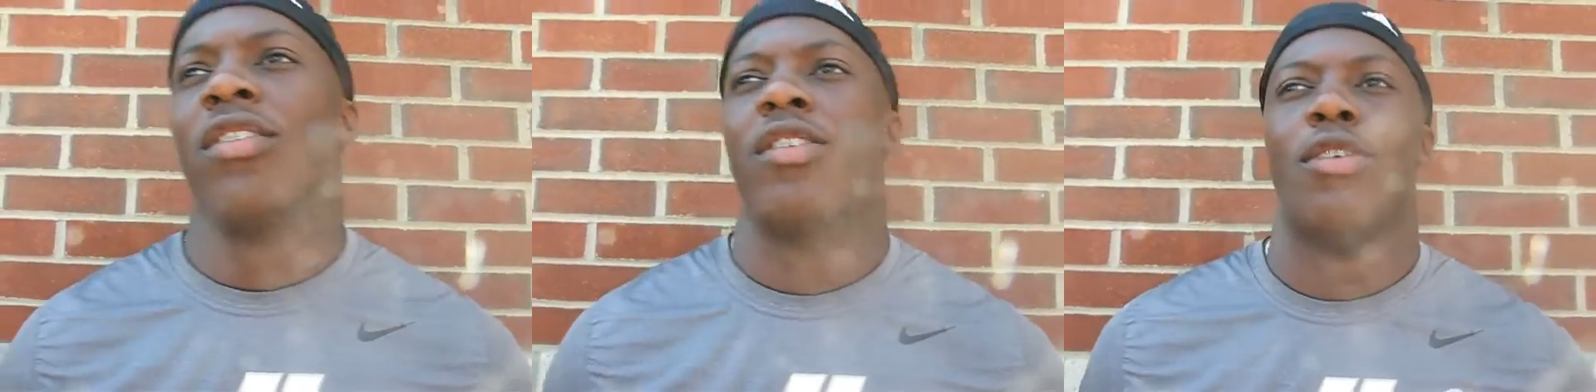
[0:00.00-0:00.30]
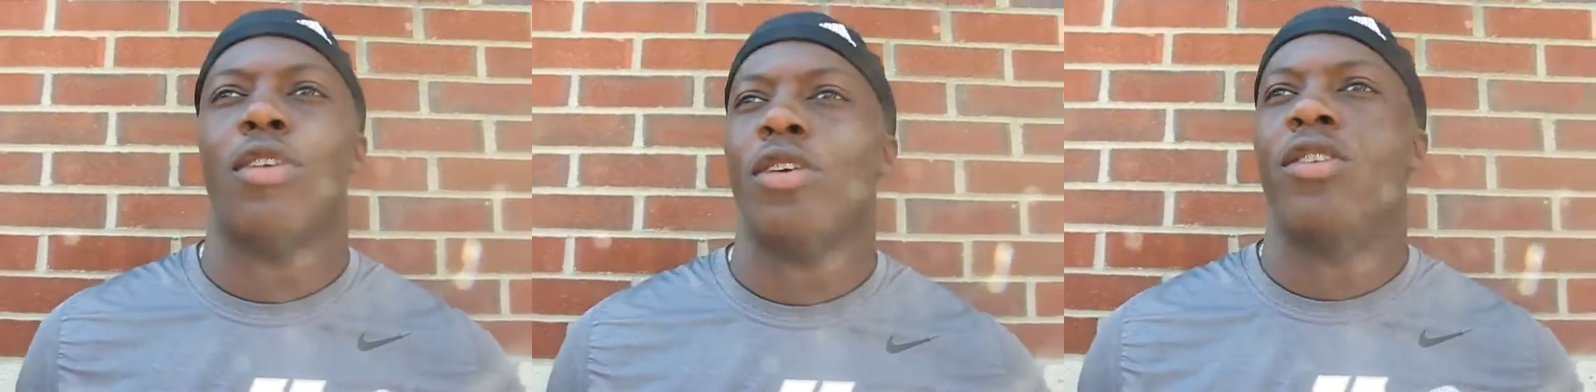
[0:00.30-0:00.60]
So,
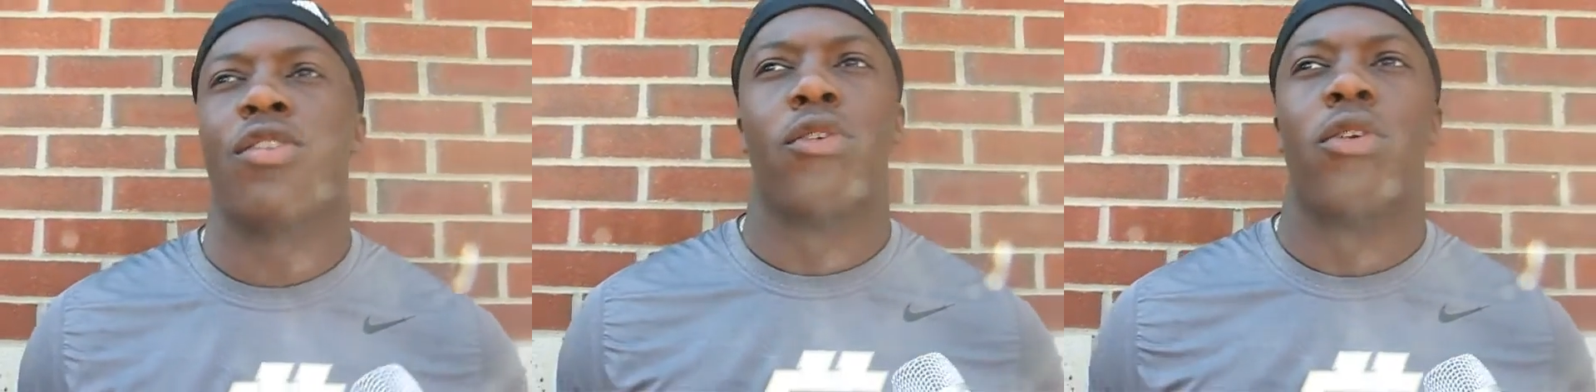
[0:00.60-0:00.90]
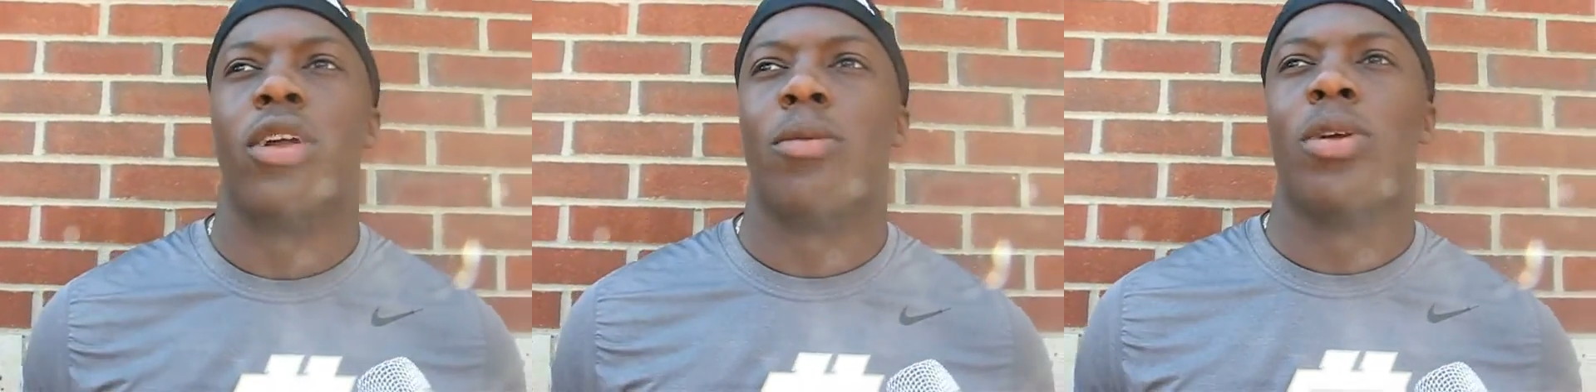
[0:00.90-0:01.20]
you know, you just throw
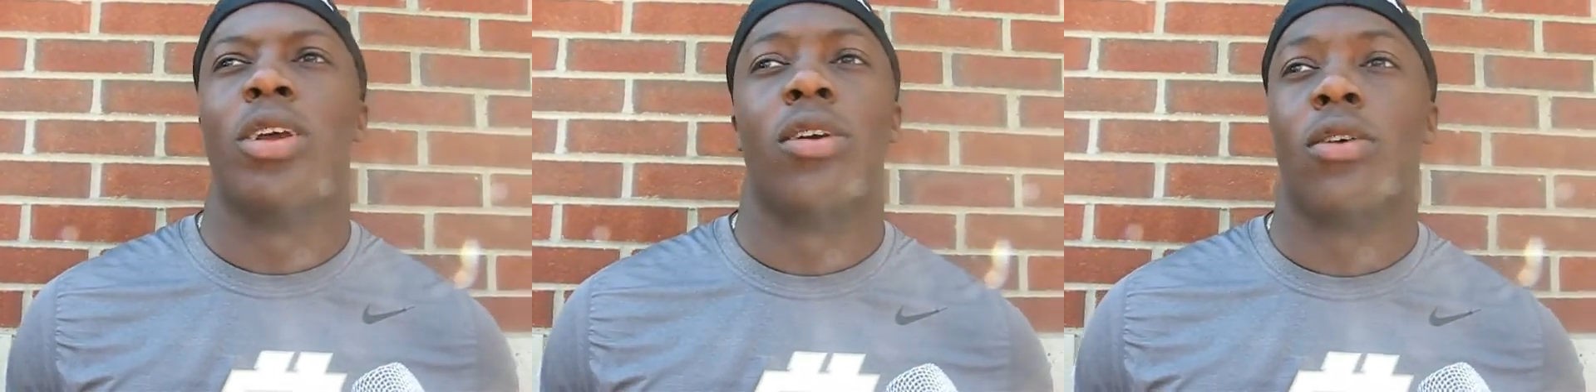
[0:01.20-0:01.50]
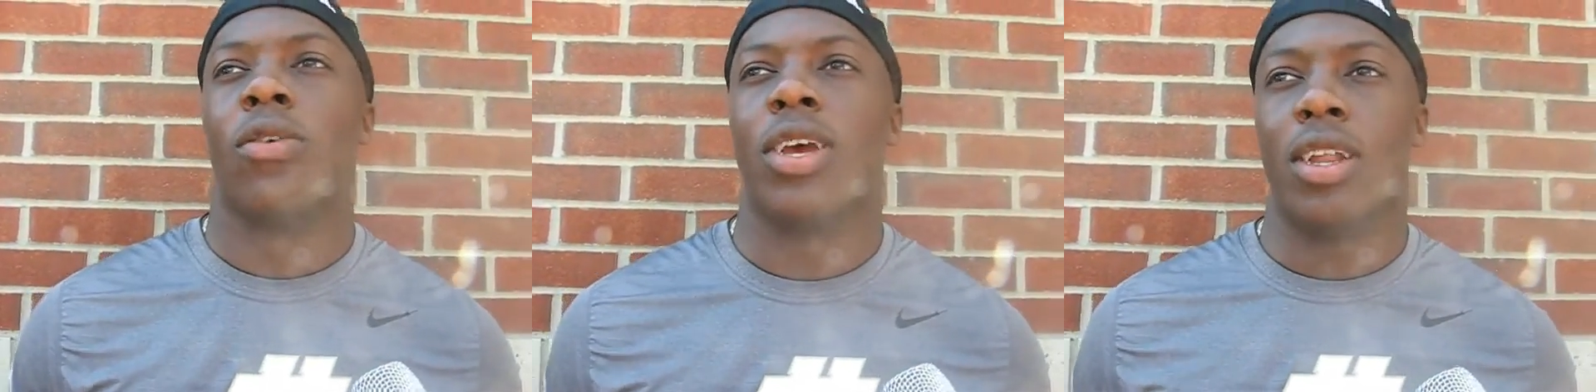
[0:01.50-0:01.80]
it up there, he'll
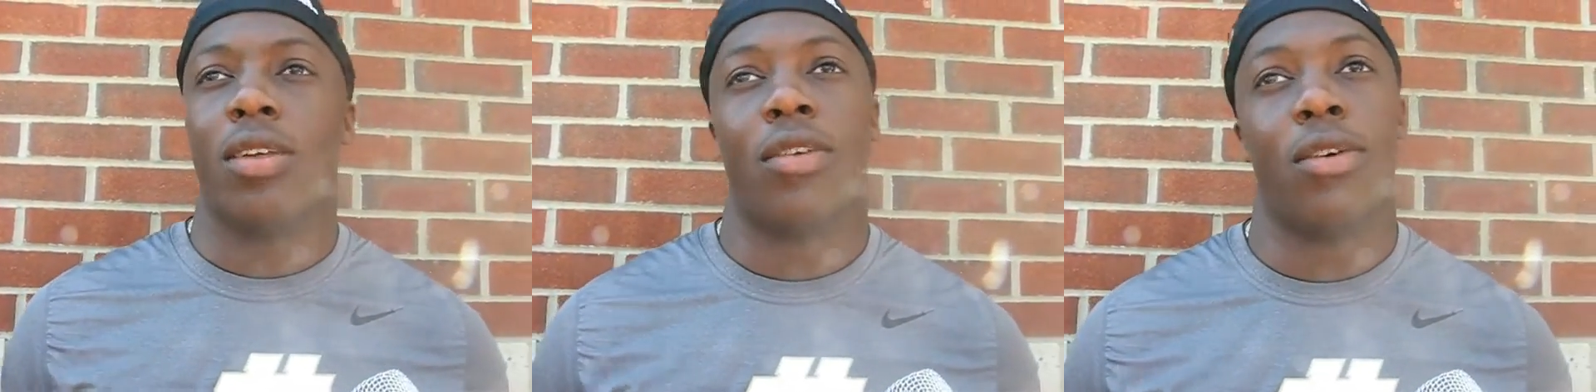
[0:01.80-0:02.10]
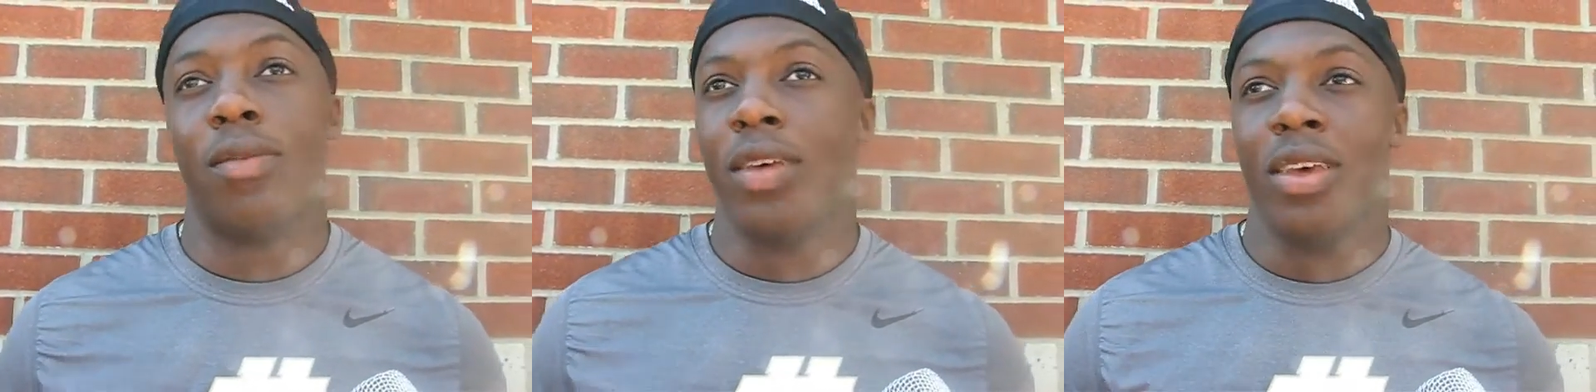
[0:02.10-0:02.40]
go get it. So
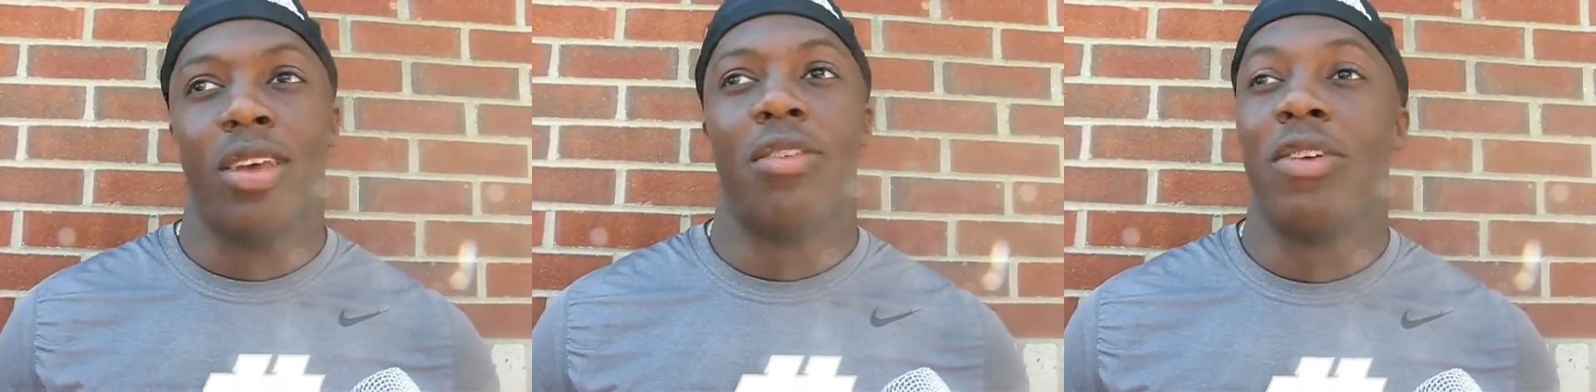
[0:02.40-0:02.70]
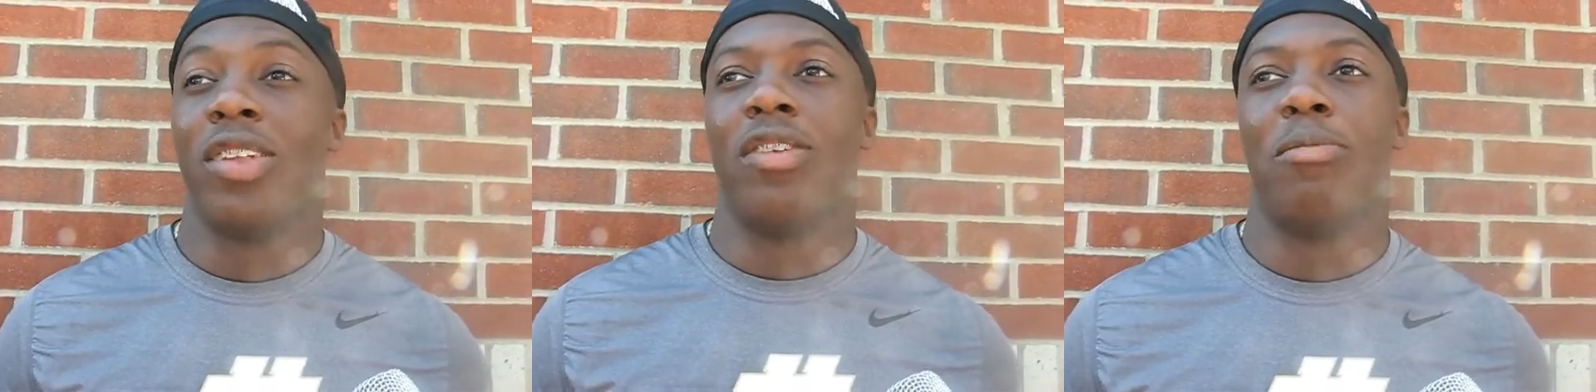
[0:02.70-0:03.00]
he's
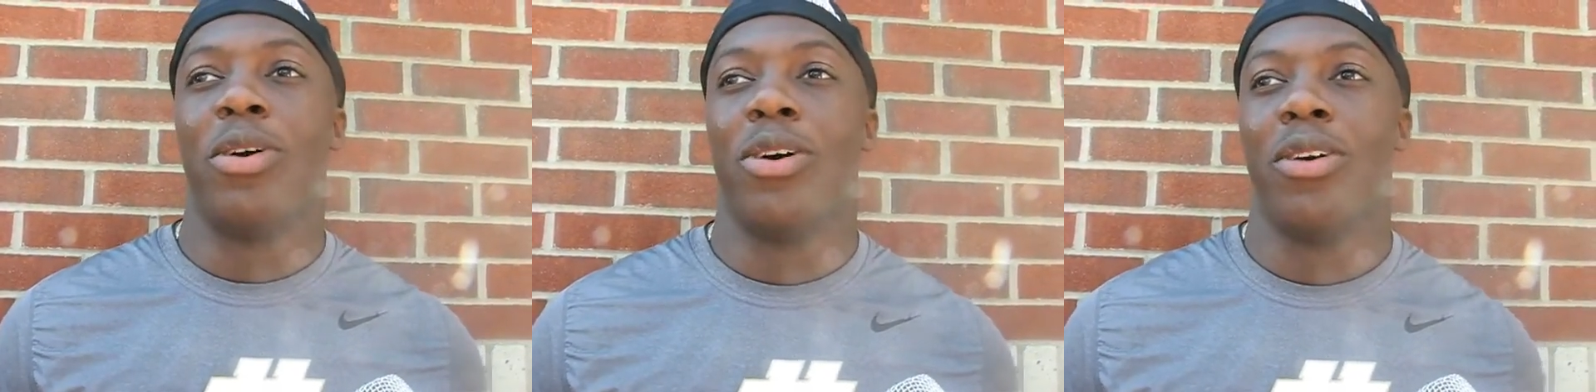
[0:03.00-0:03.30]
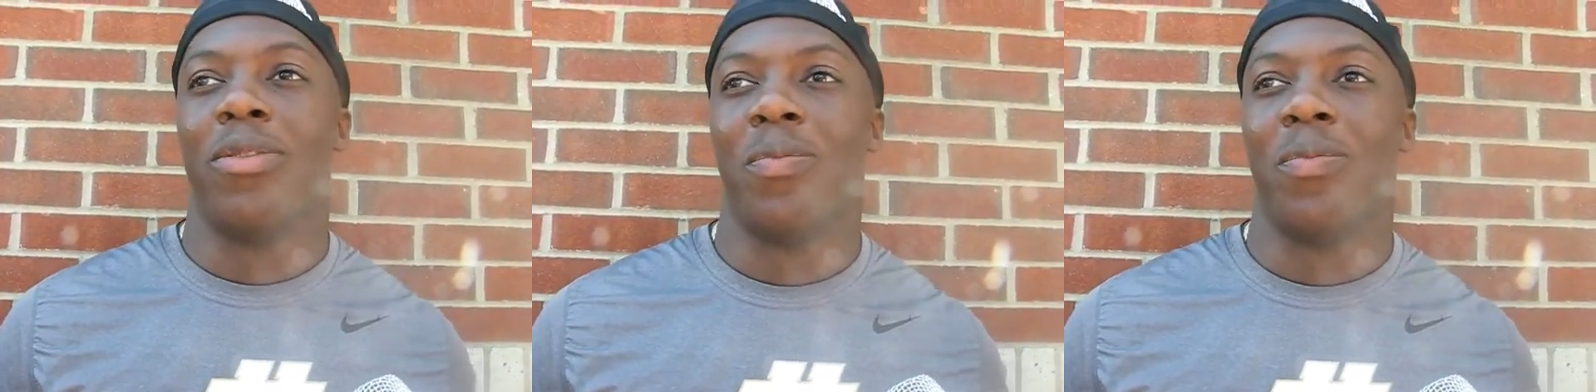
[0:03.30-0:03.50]
fetching the ball.